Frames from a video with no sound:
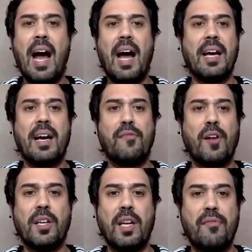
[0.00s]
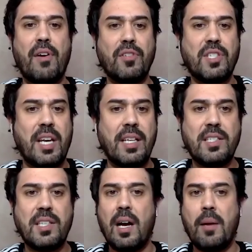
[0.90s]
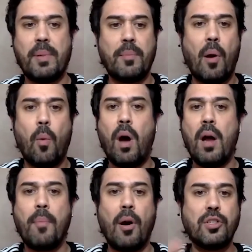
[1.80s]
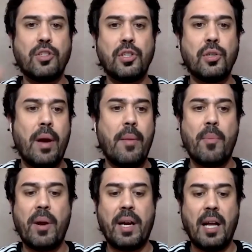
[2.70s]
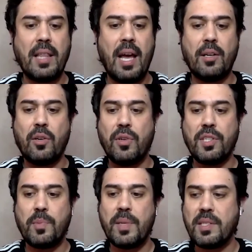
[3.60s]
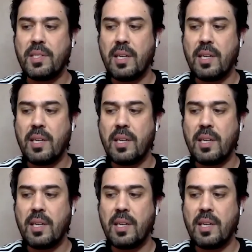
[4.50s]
I fell in love ever since. Played part 1, part 2. I remember I got that Christmas